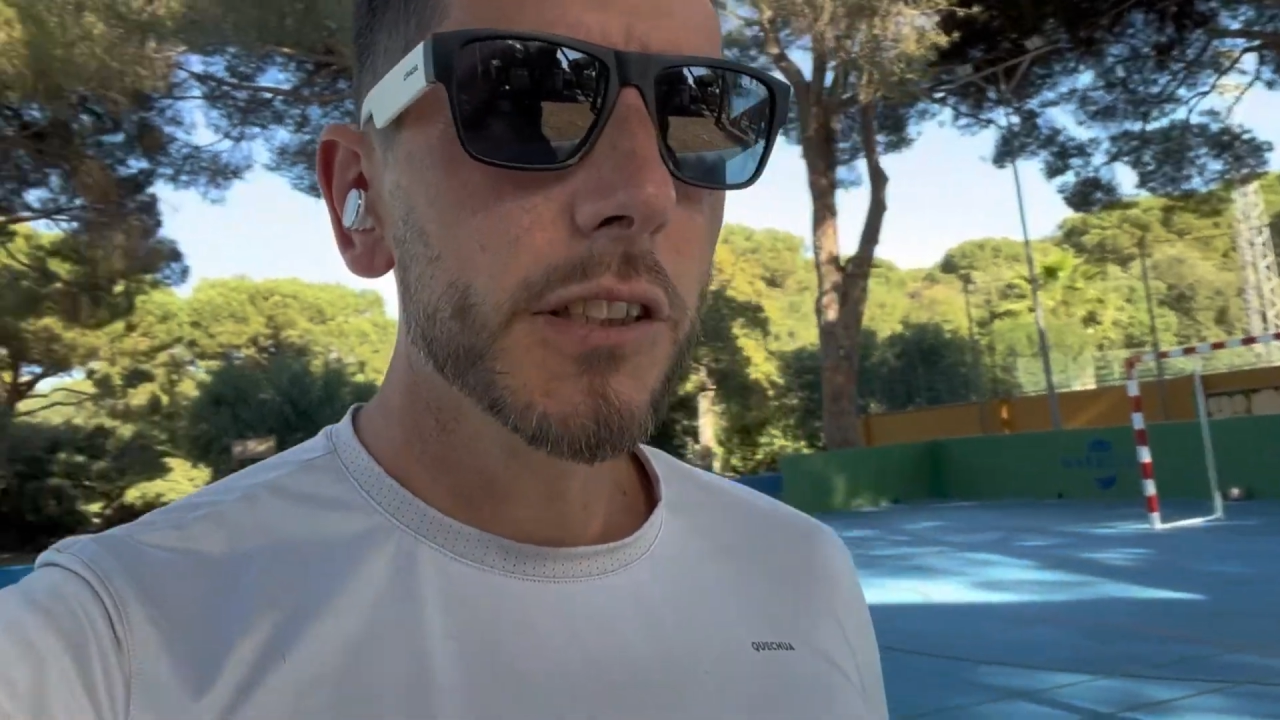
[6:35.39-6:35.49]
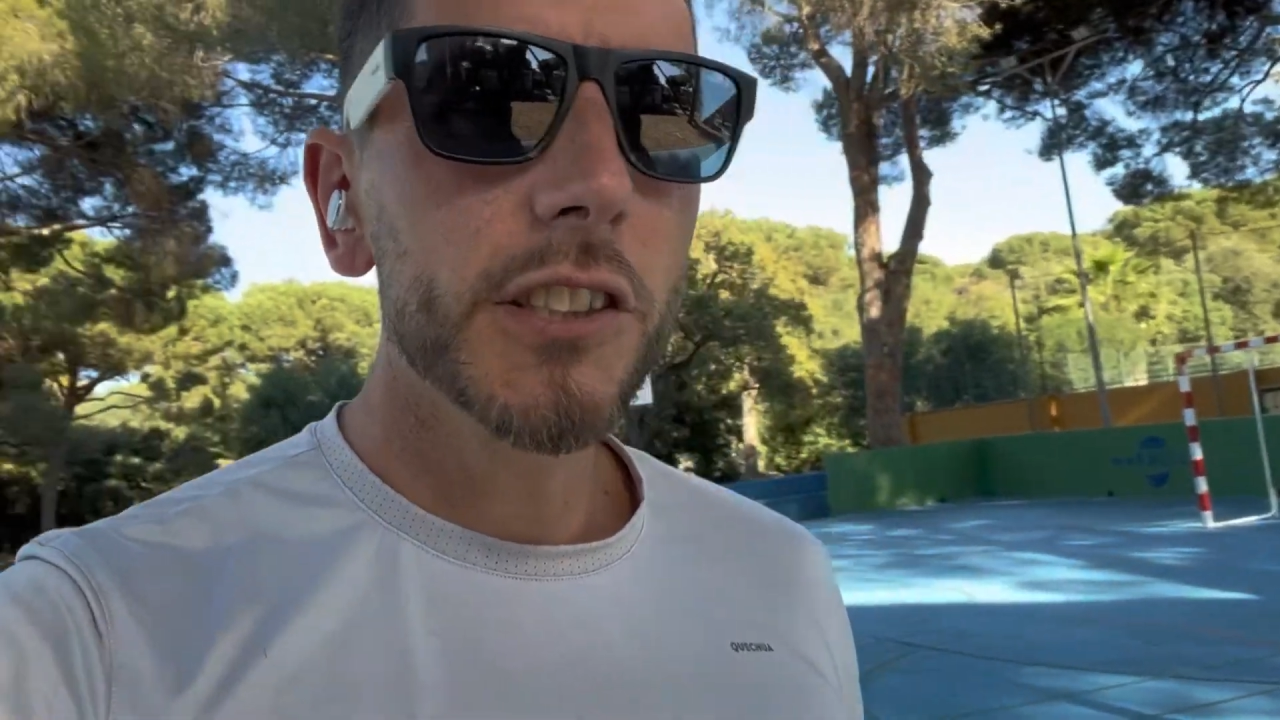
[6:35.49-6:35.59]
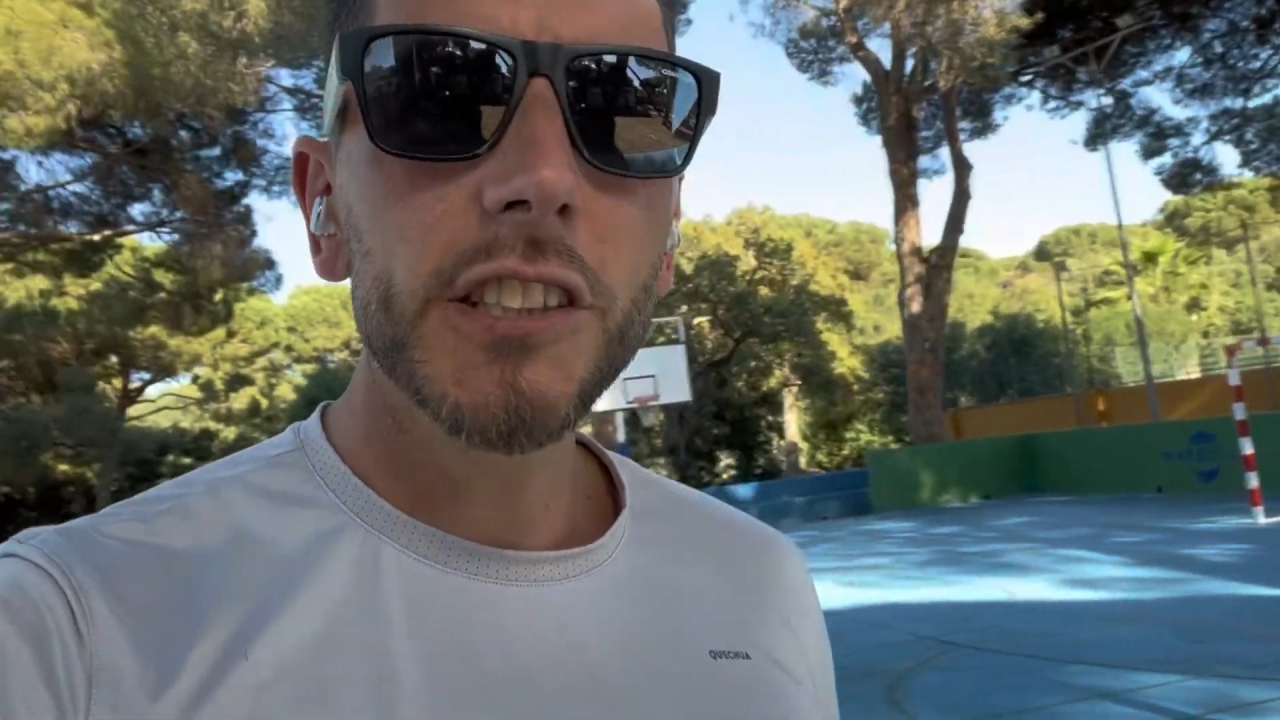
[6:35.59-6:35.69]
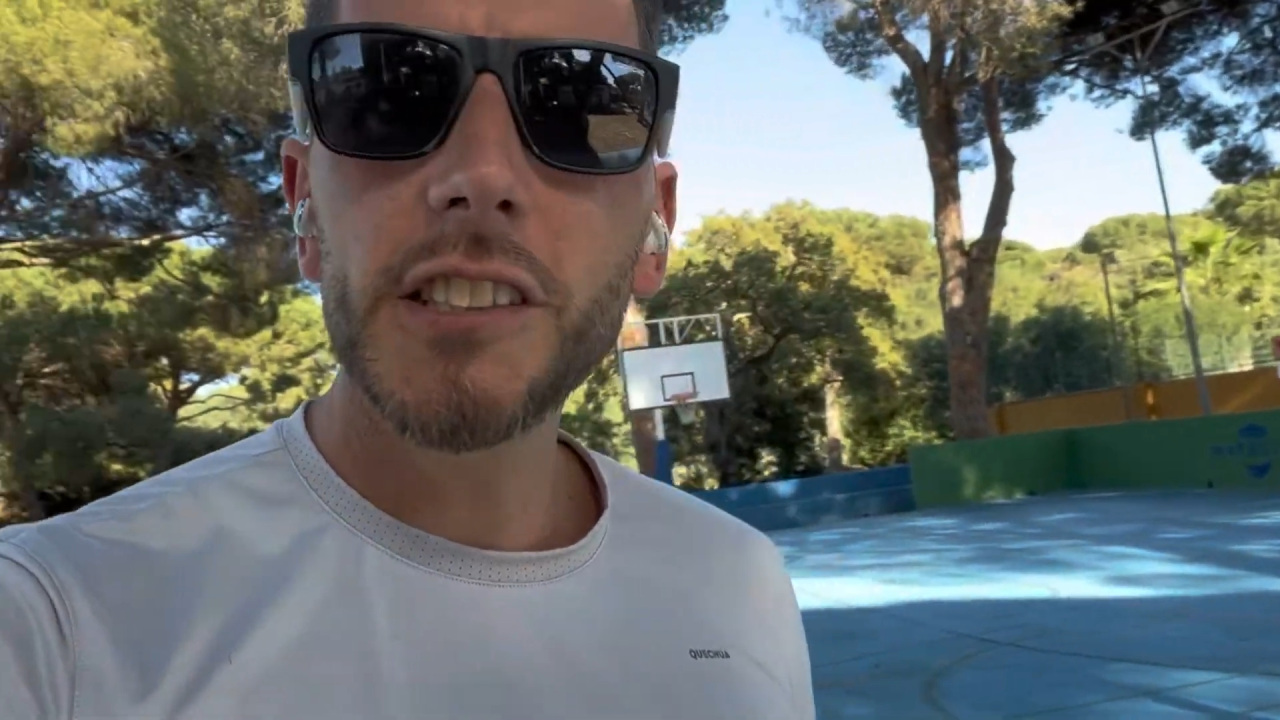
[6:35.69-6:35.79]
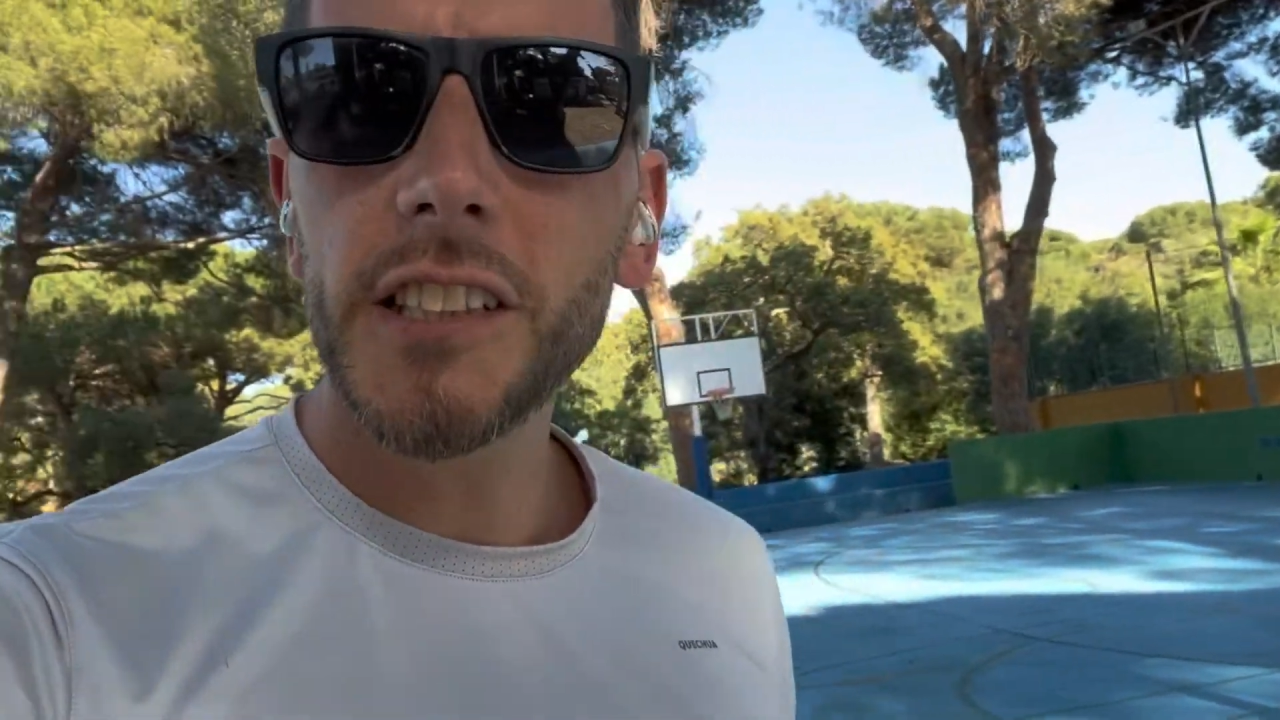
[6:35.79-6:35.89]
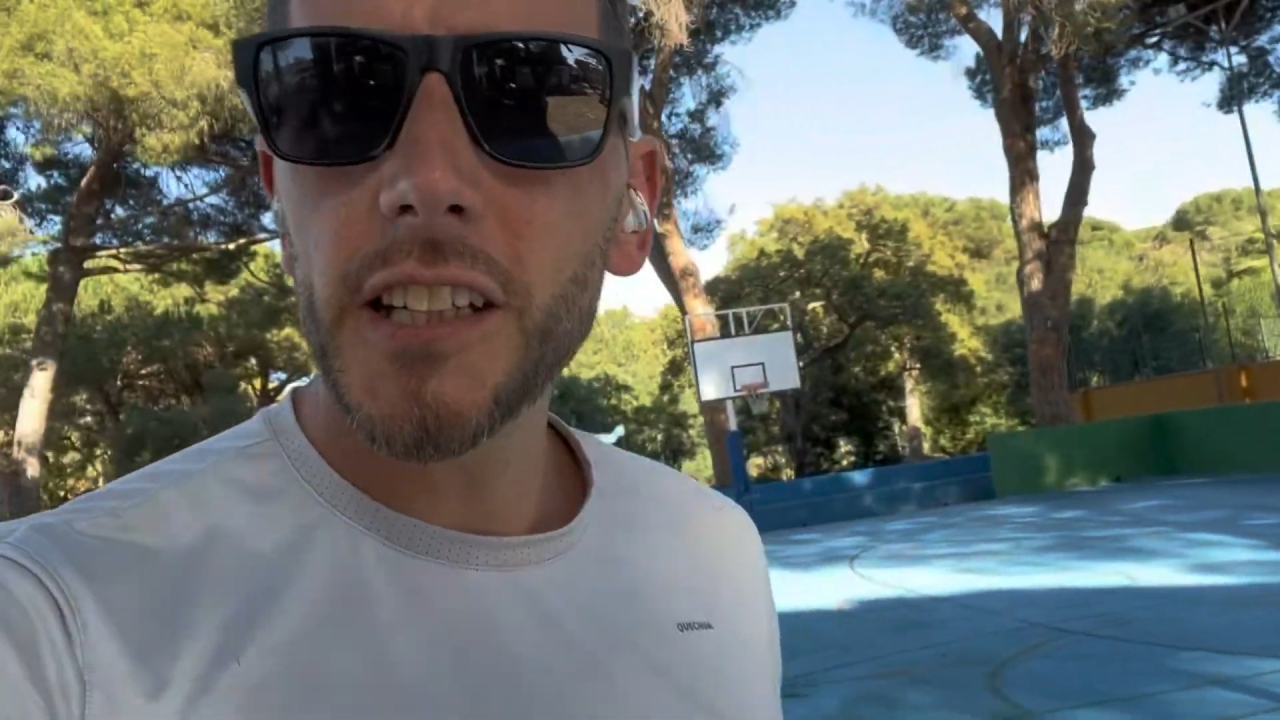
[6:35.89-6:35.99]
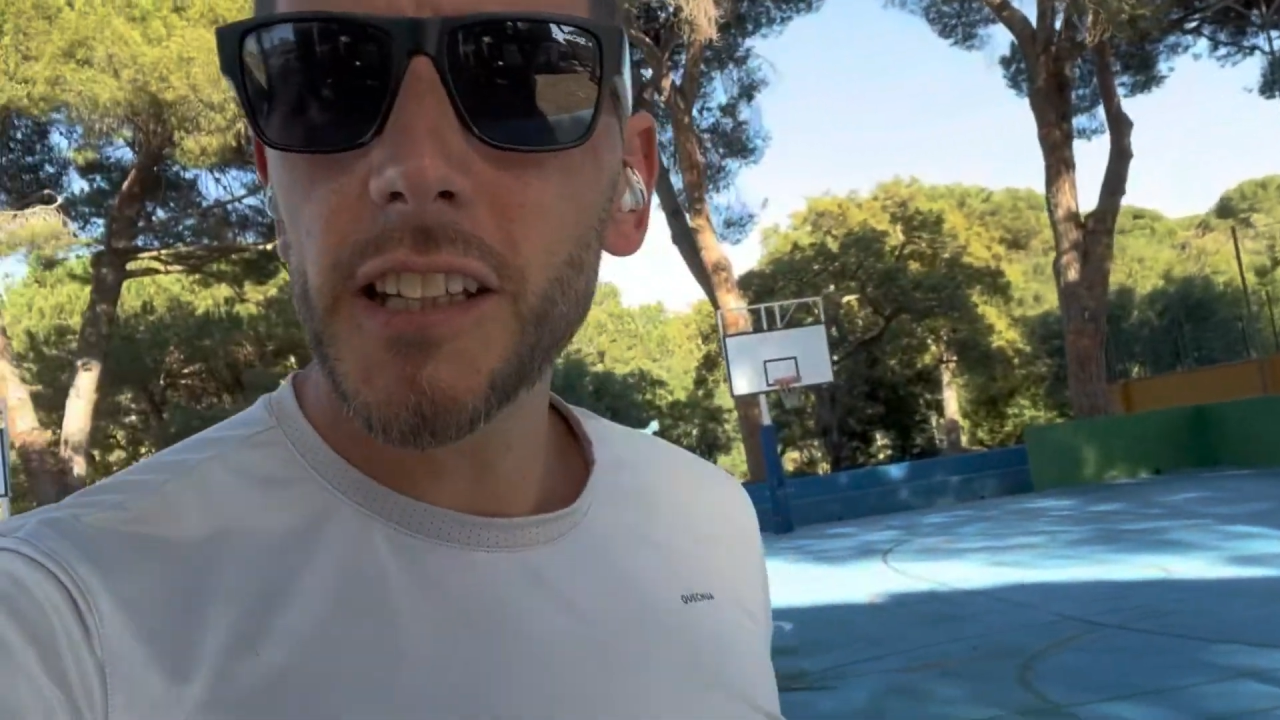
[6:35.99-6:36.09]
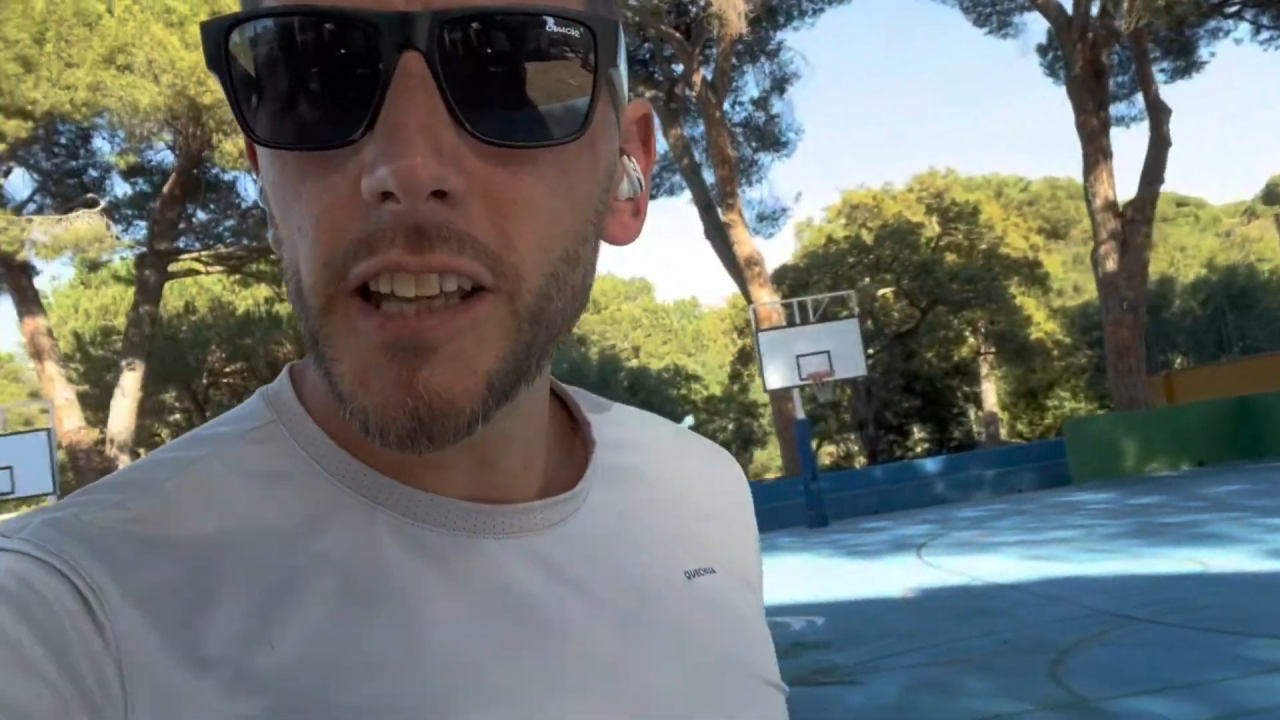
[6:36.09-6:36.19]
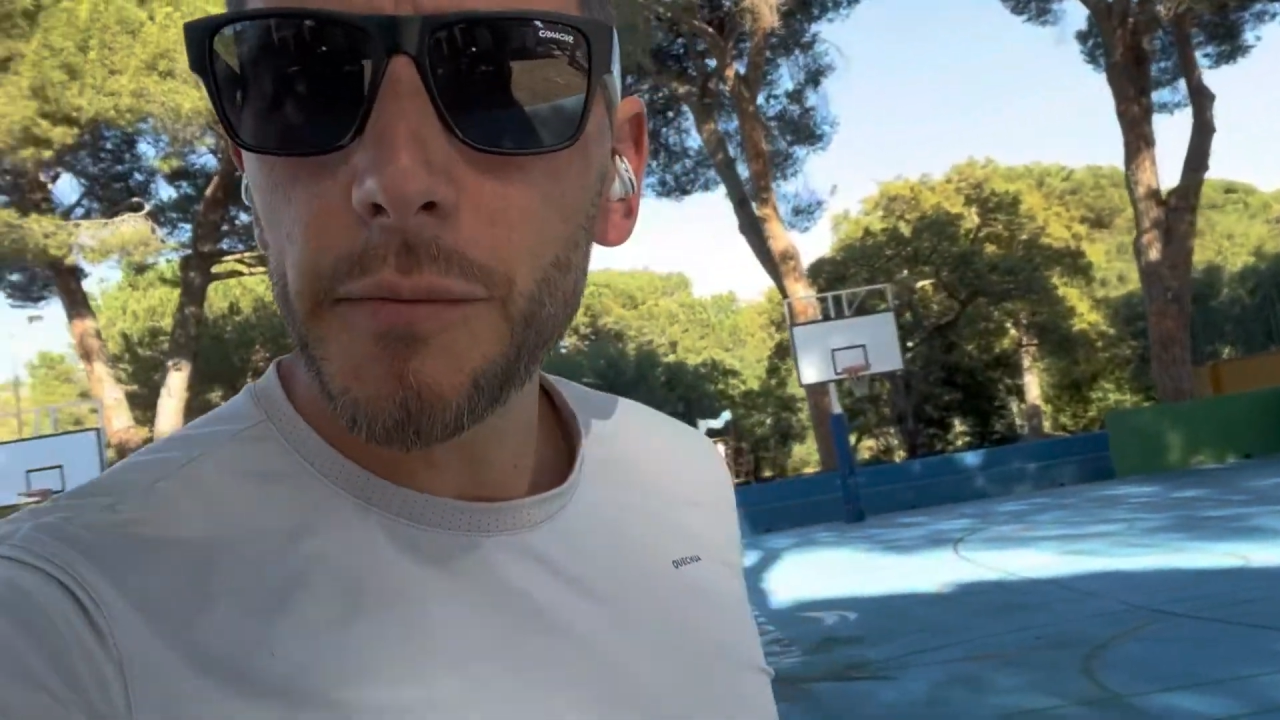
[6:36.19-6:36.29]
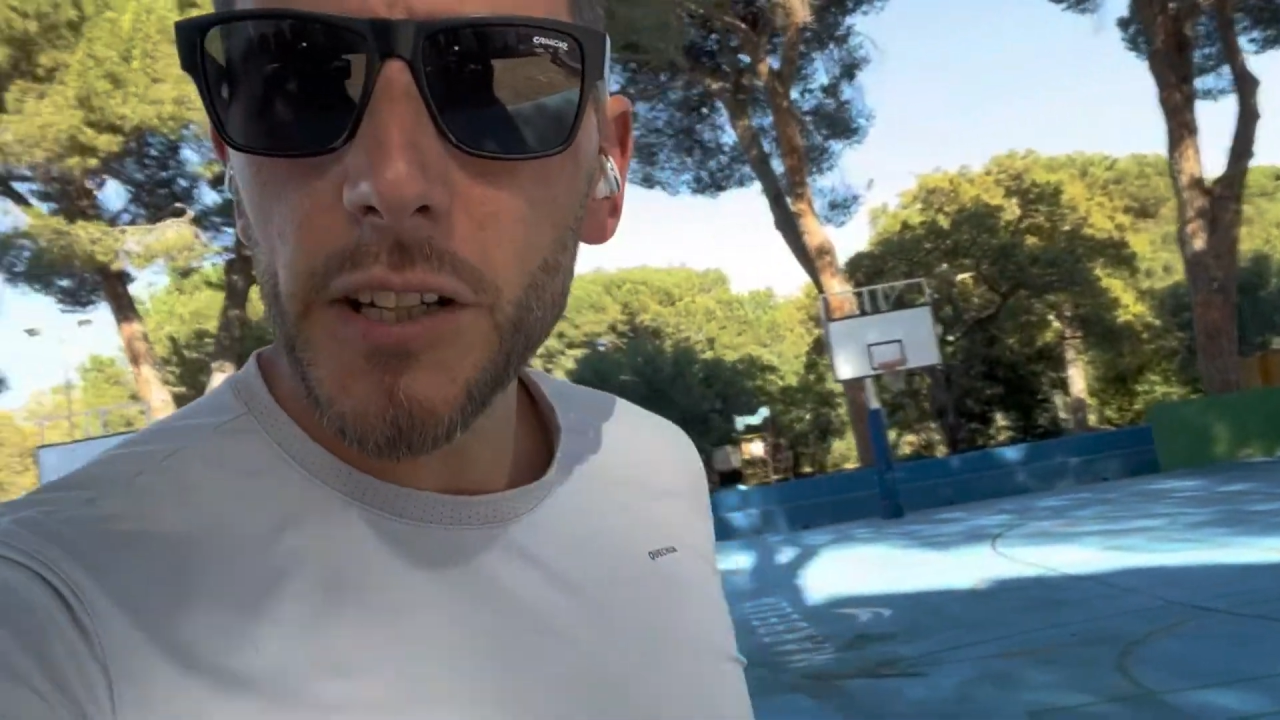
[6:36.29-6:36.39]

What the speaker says: from this,